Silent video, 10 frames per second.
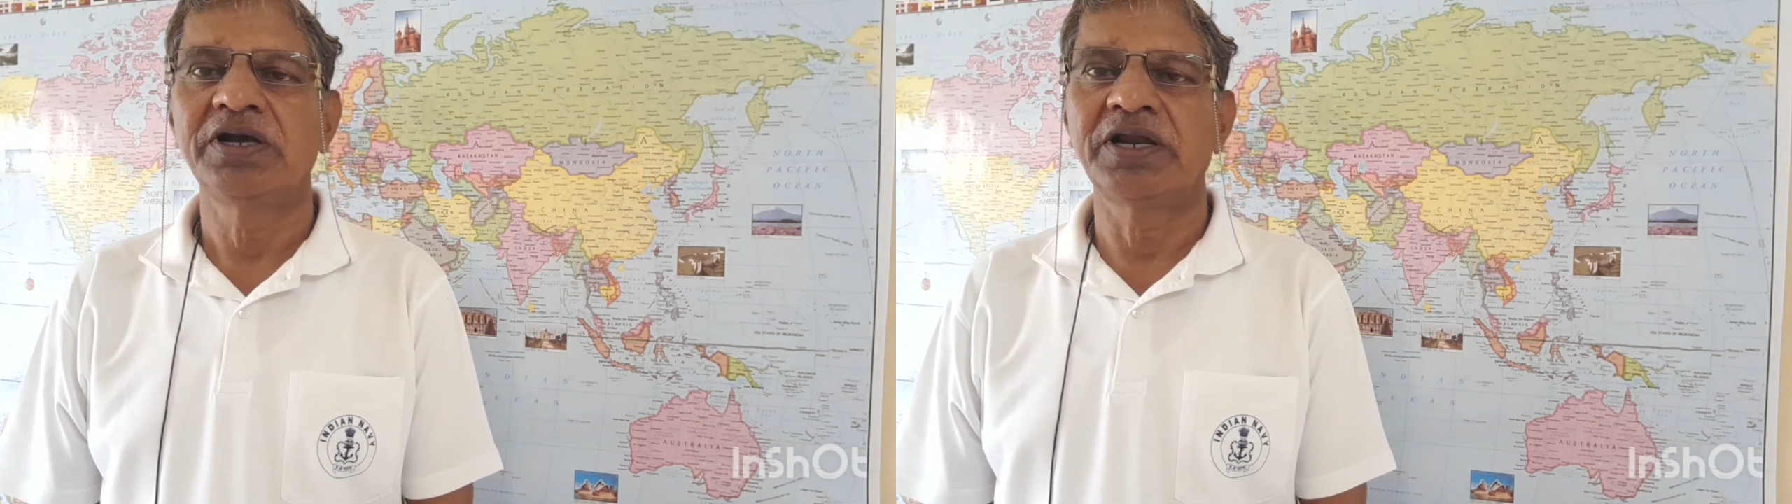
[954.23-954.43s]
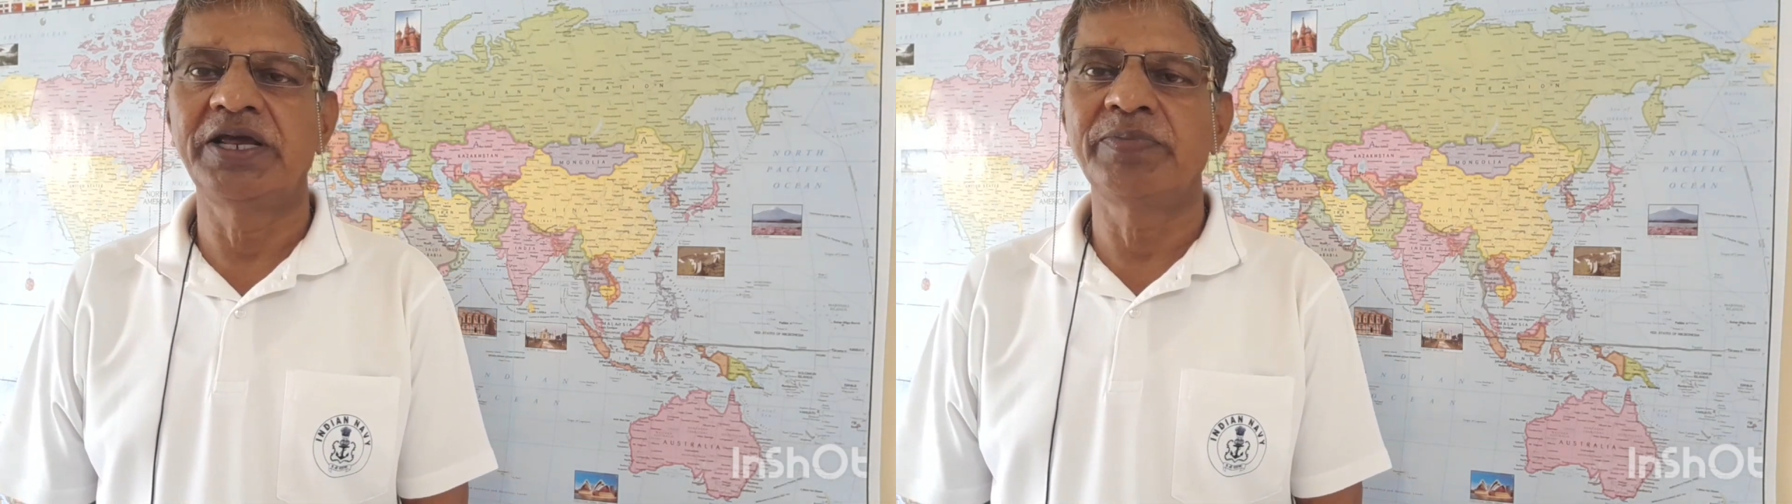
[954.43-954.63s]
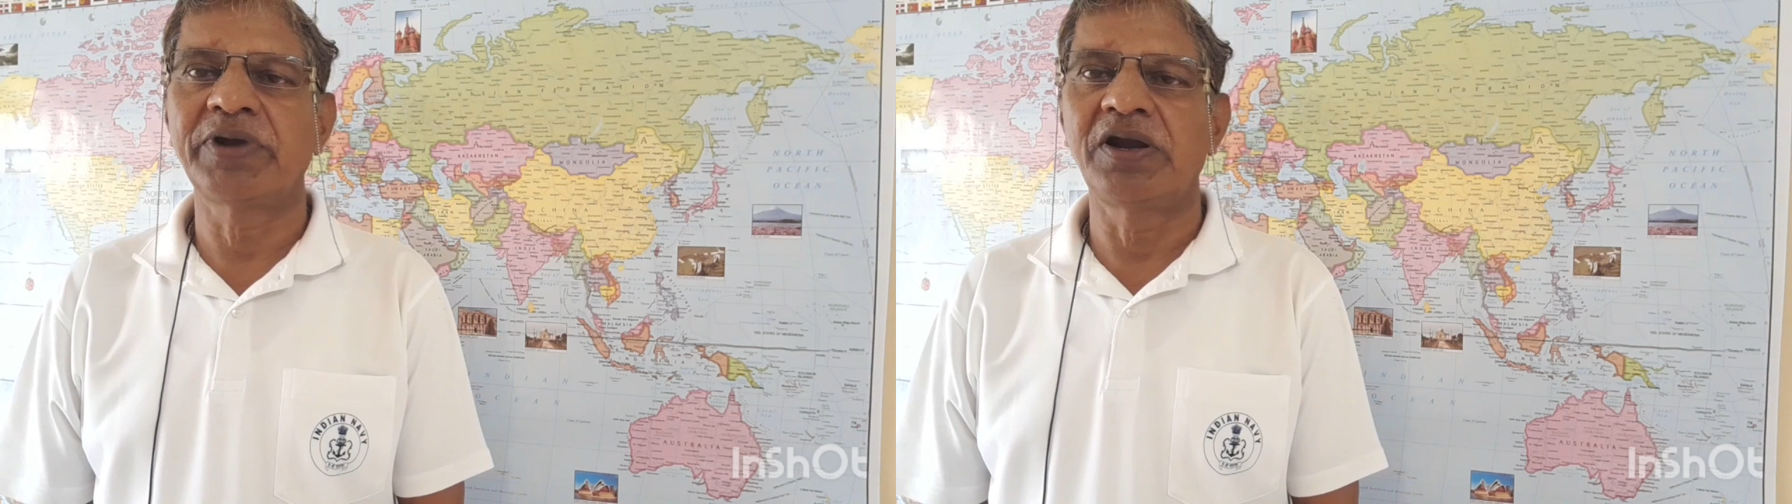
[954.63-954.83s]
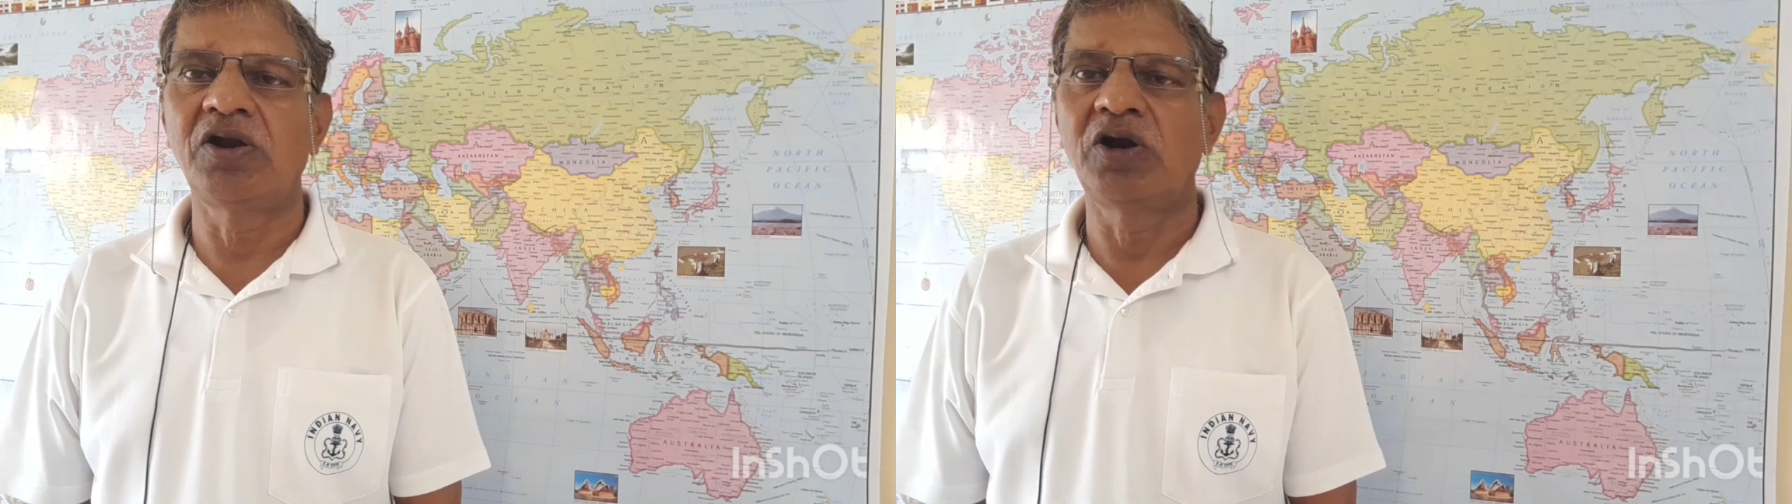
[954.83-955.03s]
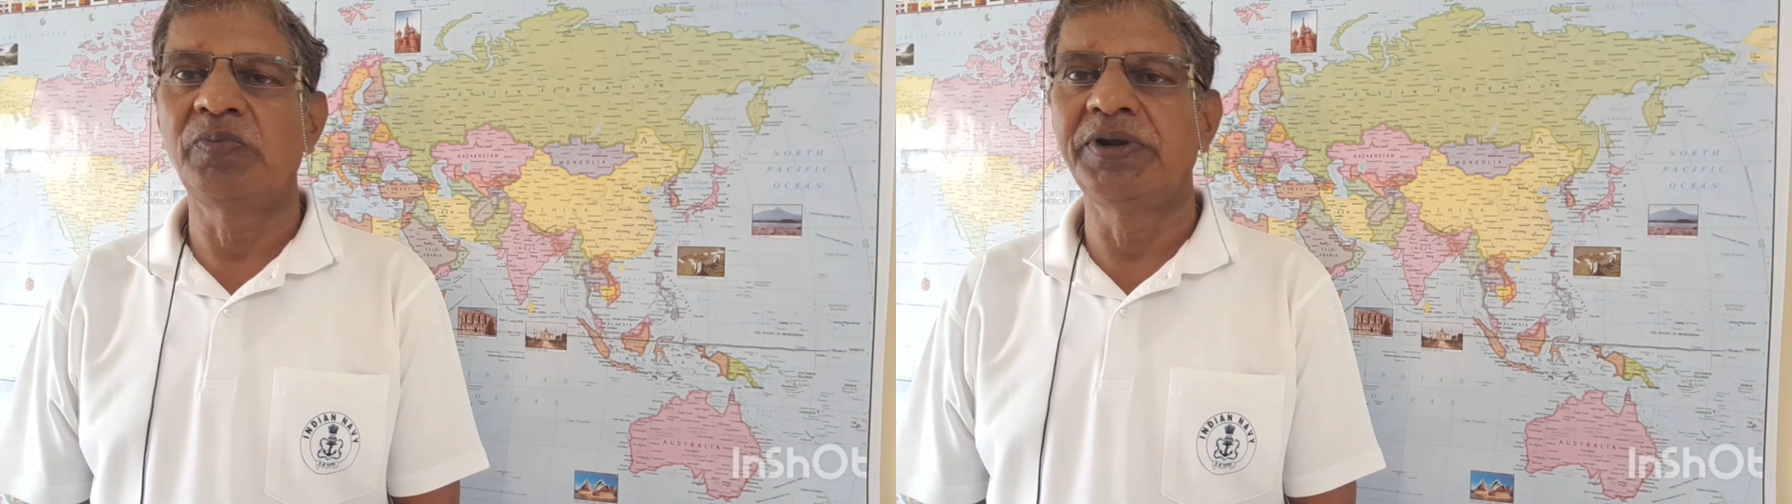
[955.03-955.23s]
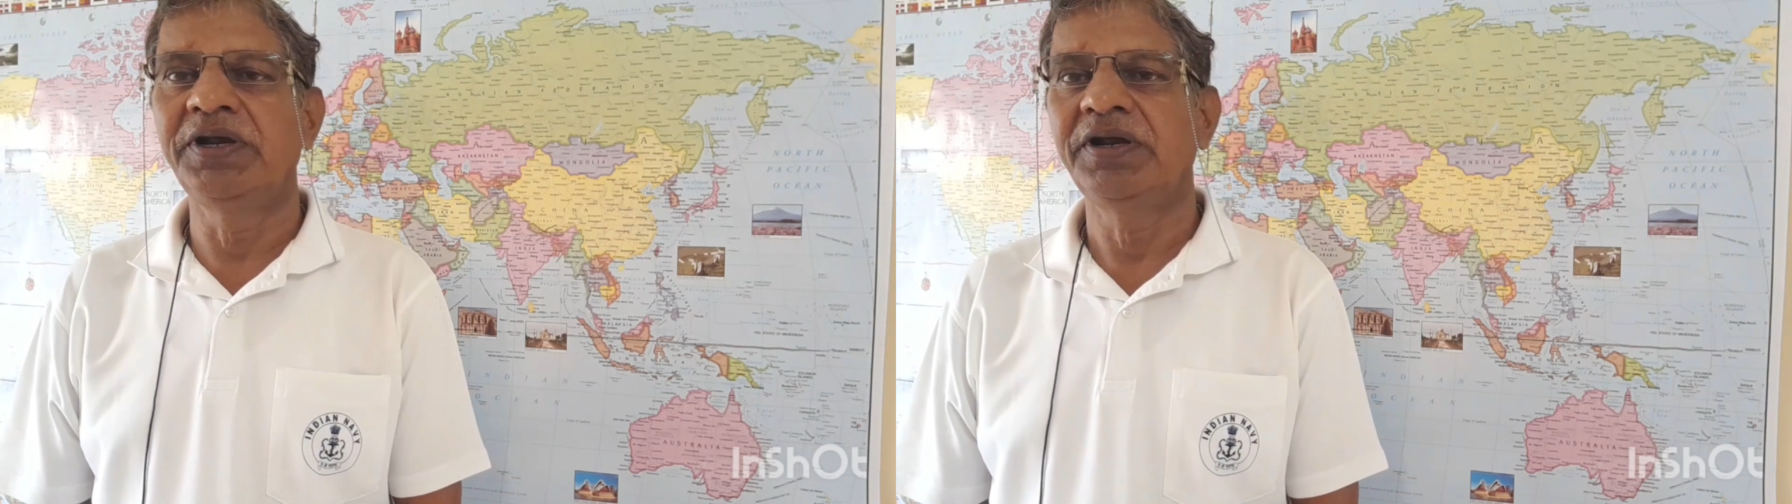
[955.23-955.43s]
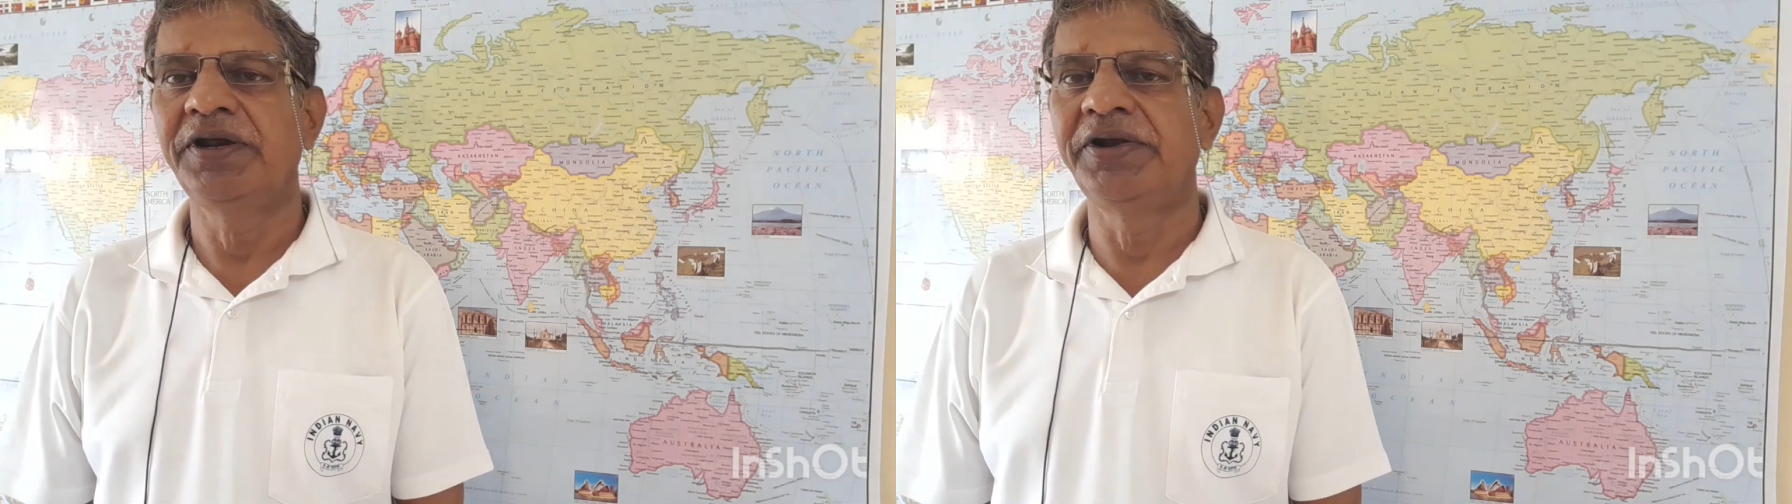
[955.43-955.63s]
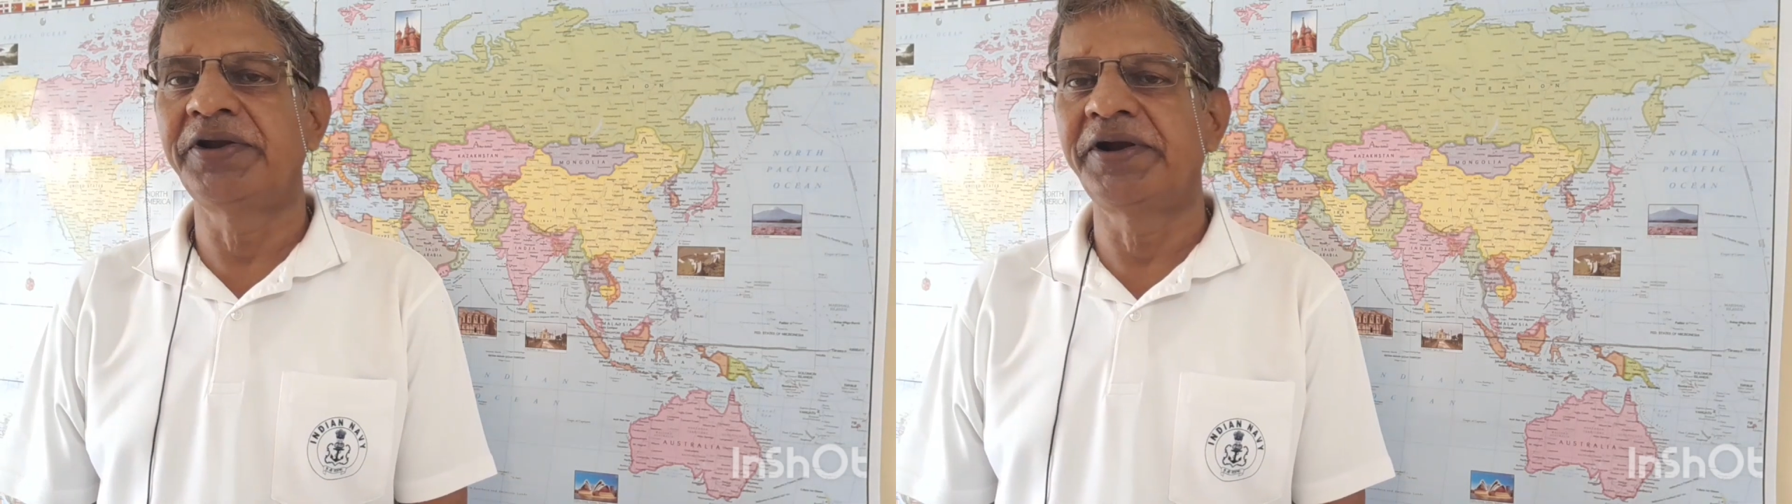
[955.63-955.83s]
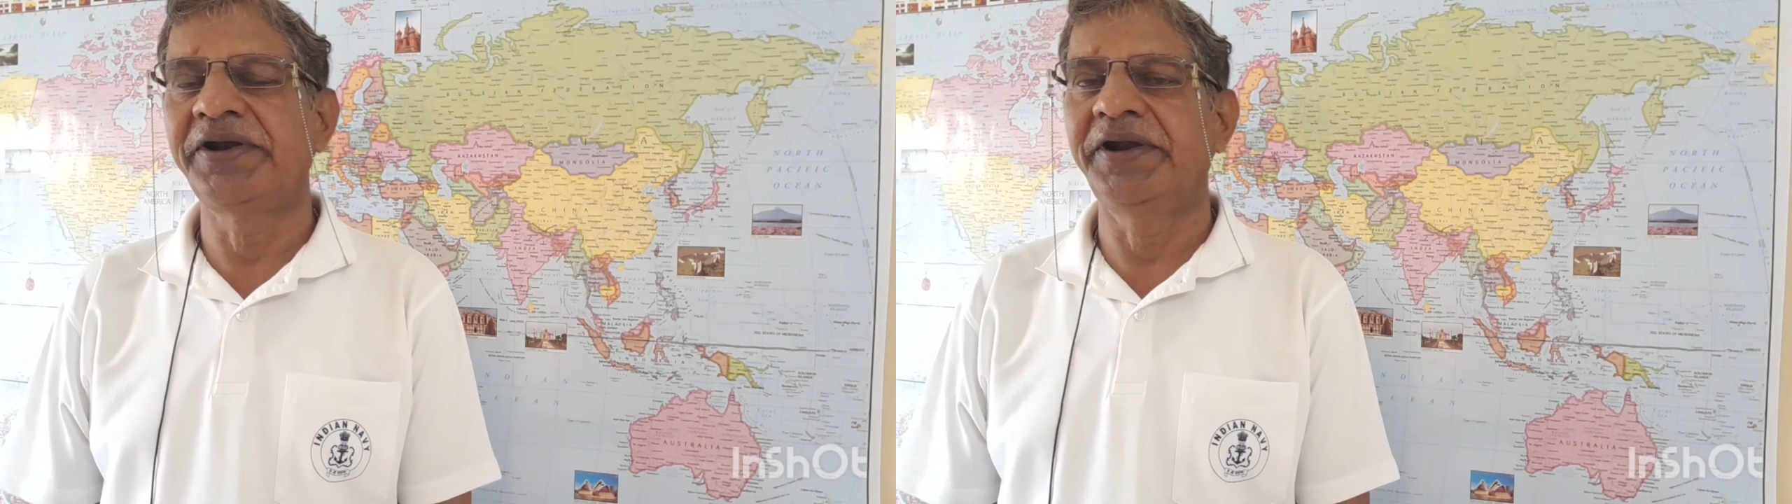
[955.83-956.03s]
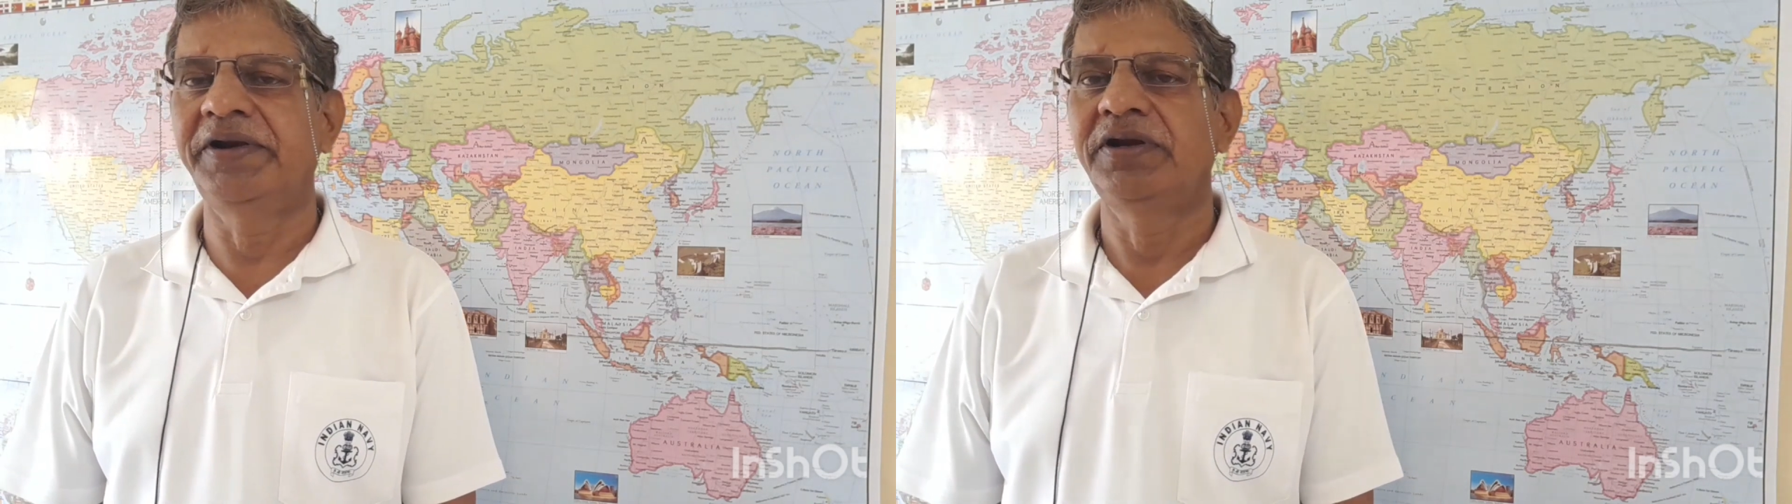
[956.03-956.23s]
claim cannot be
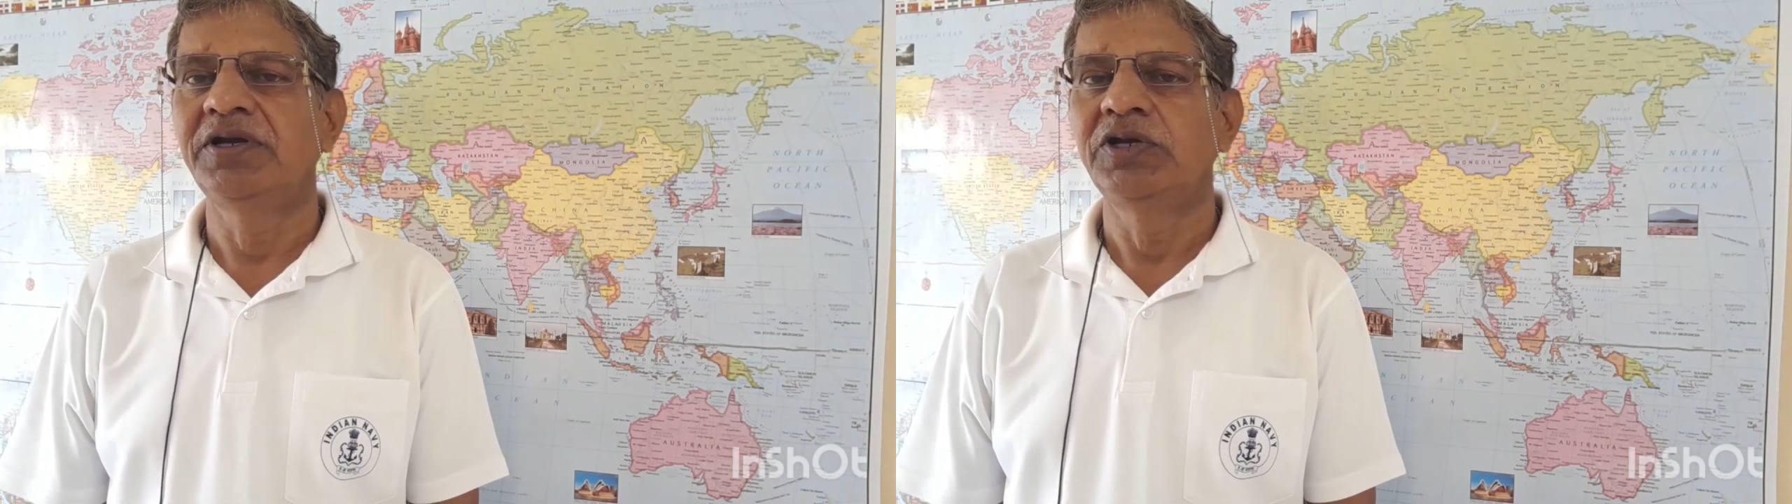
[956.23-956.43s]
entertained.